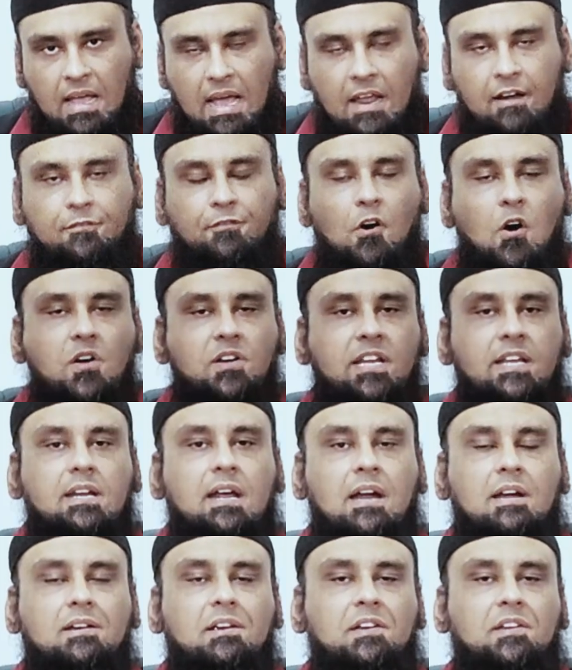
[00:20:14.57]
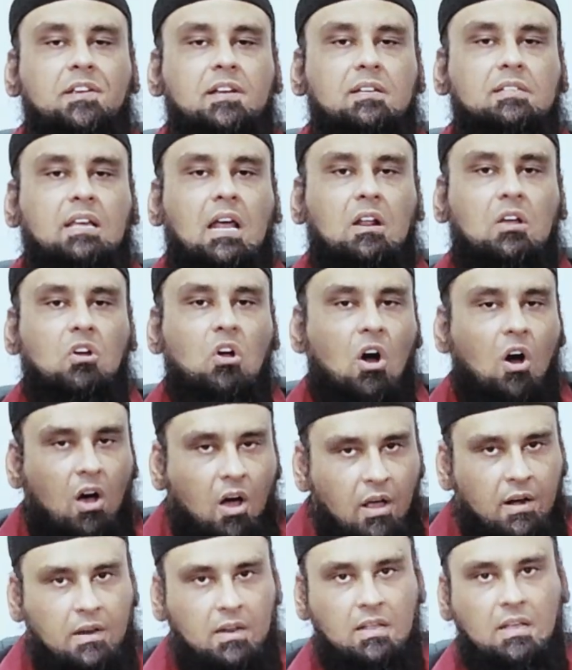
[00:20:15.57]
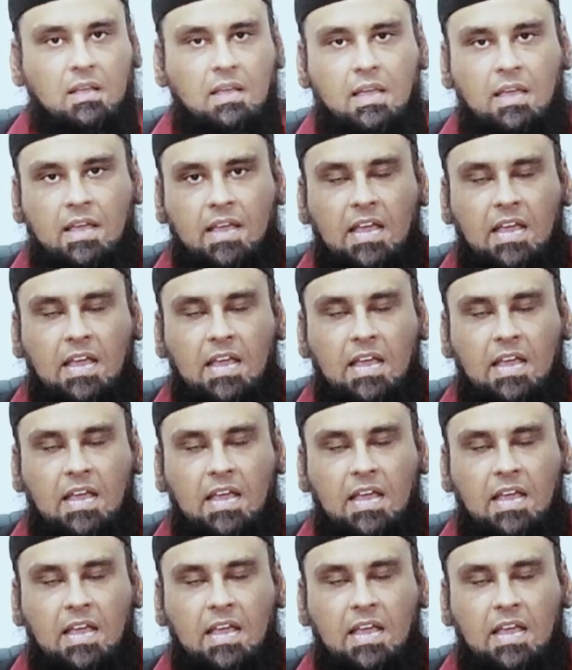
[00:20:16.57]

And 1400 years are gone.